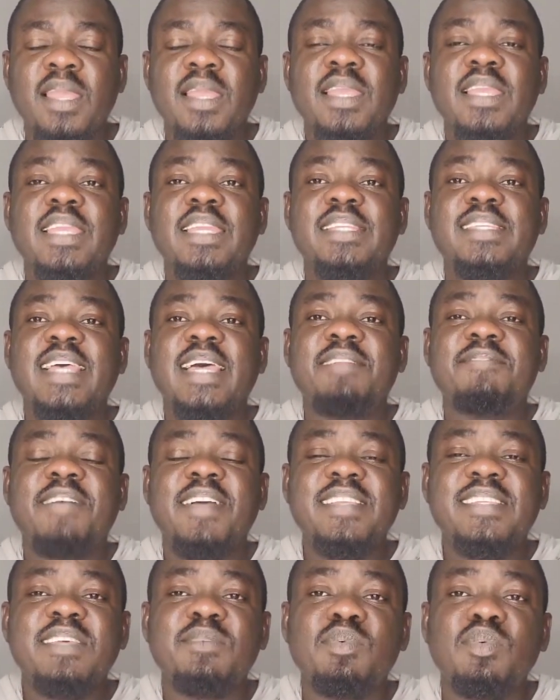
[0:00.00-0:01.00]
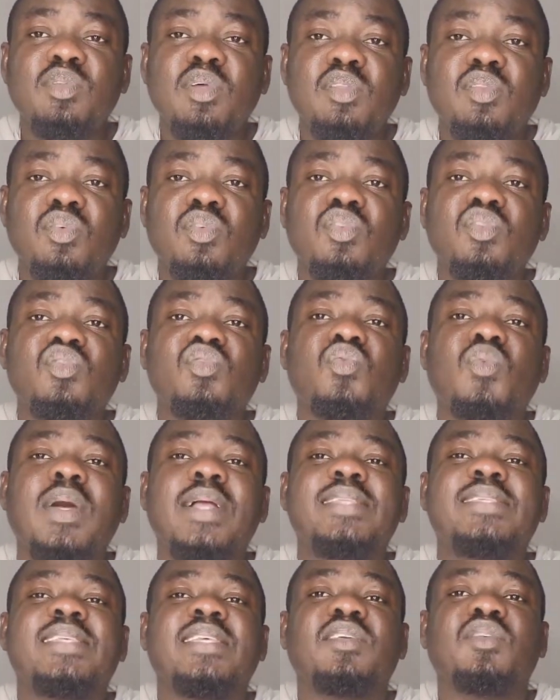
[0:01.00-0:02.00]
it's advisable not to use
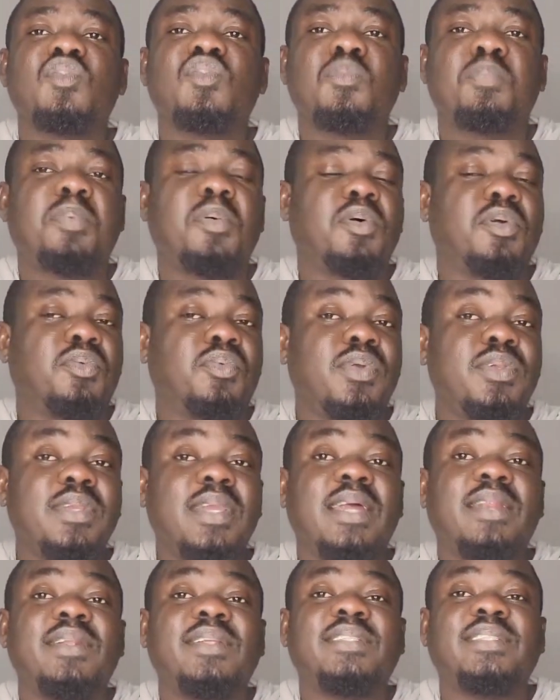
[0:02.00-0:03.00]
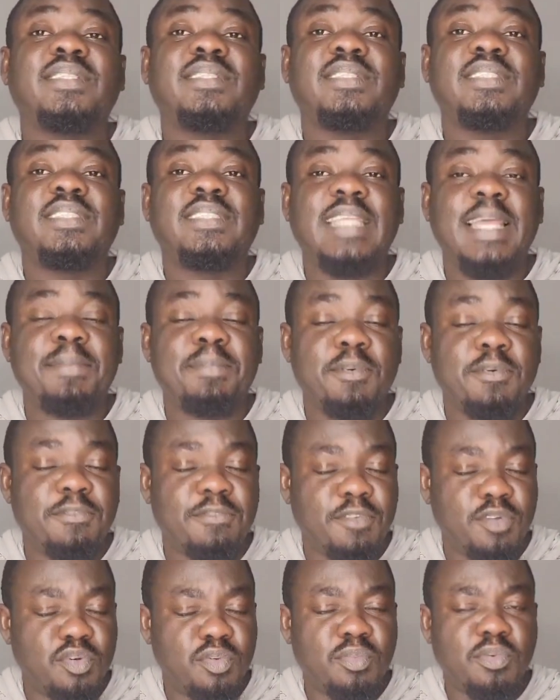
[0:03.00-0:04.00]
one single pond when you are raising this type of
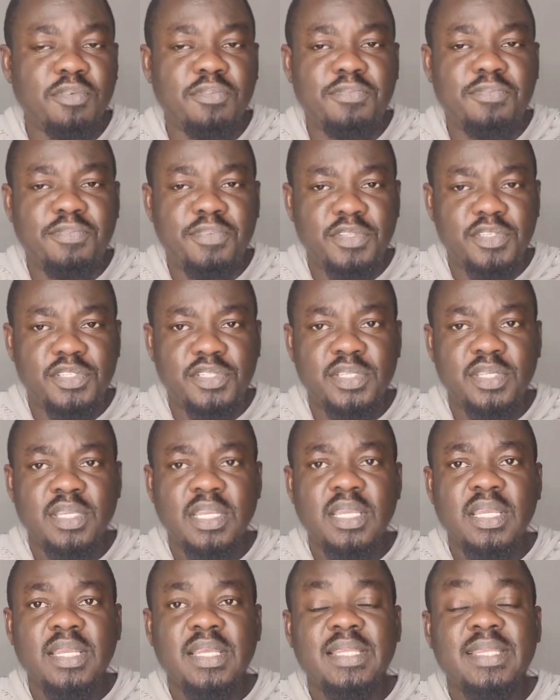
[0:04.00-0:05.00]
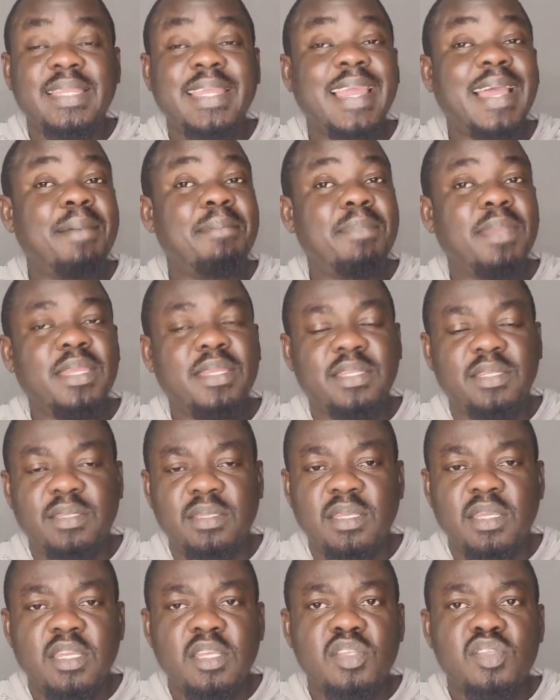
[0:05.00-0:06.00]
volume of fish. There are
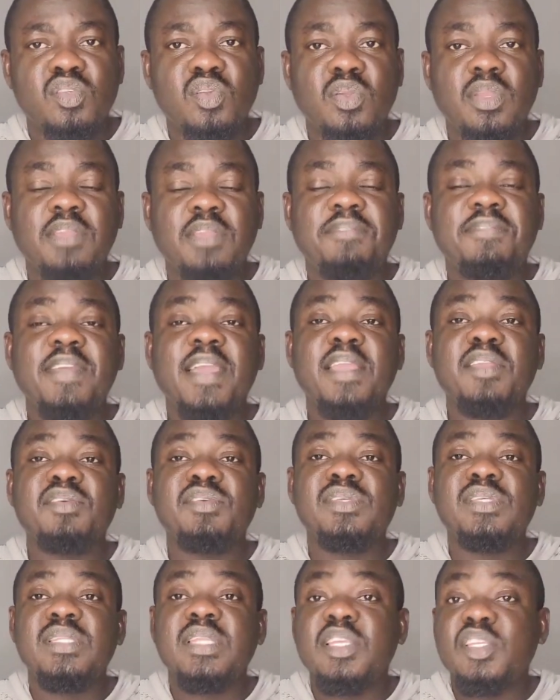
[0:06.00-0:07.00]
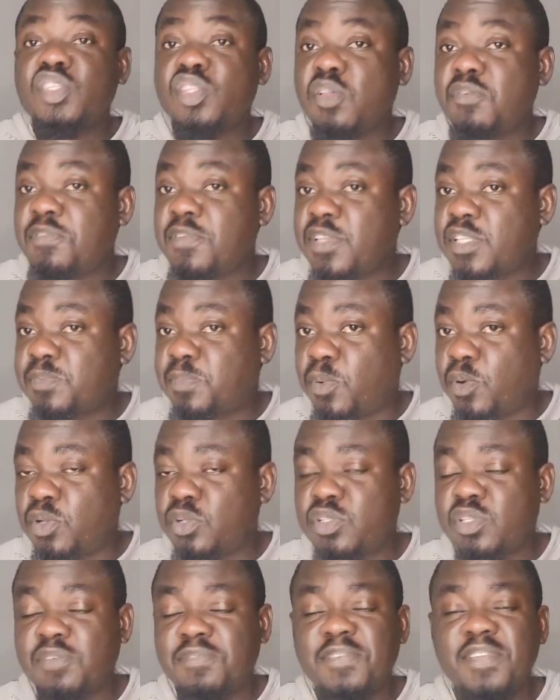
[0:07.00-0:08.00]
many. So if you are using a surface
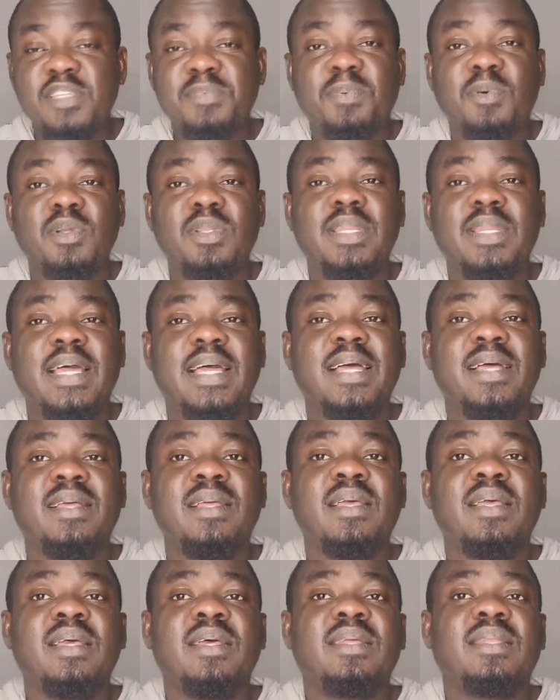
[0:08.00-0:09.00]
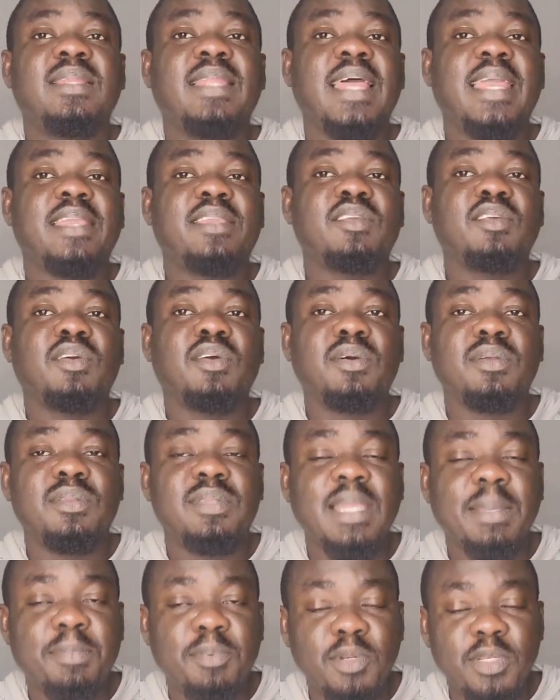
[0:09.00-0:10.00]
pond are like your
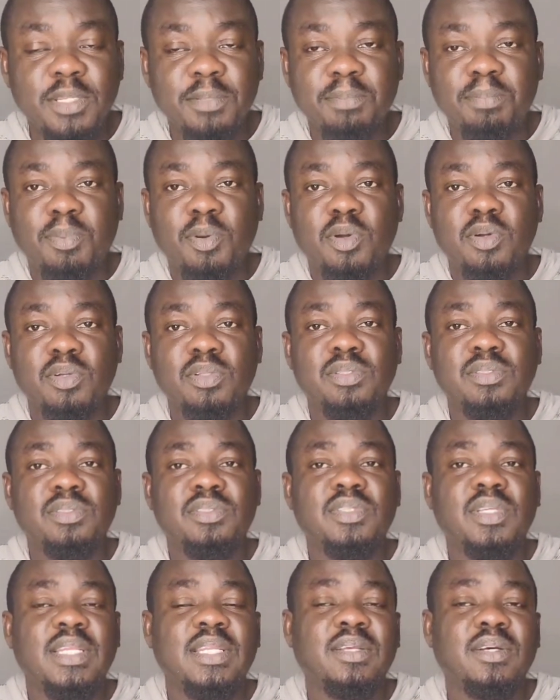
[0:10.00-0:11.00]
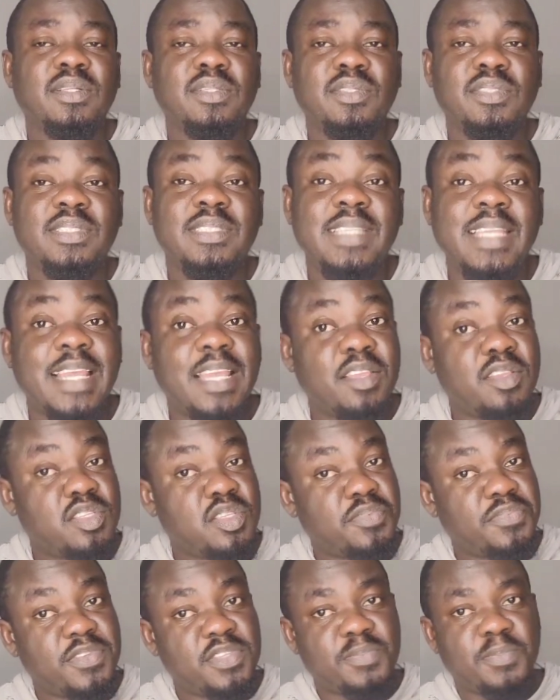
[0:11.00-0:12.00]
tarpaulin ponds and all those, they are your
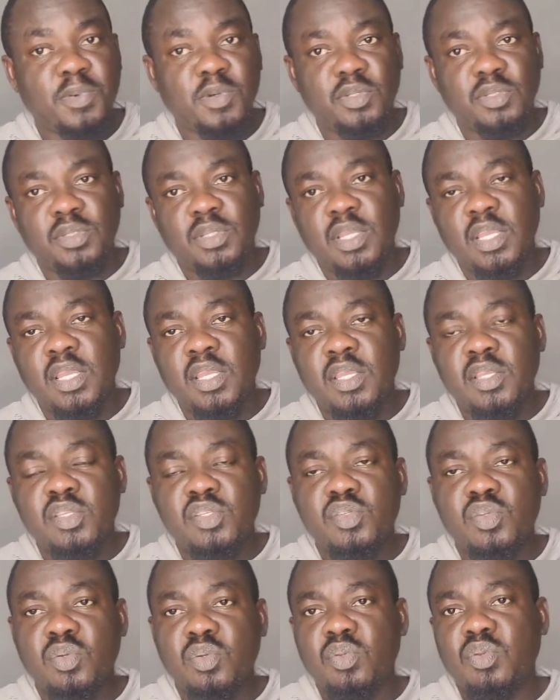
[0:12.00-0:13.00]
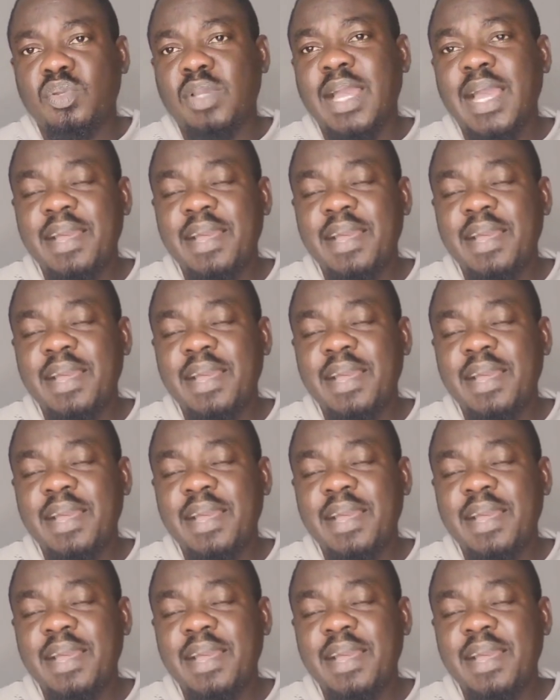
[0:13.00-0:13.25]
surface pond. So you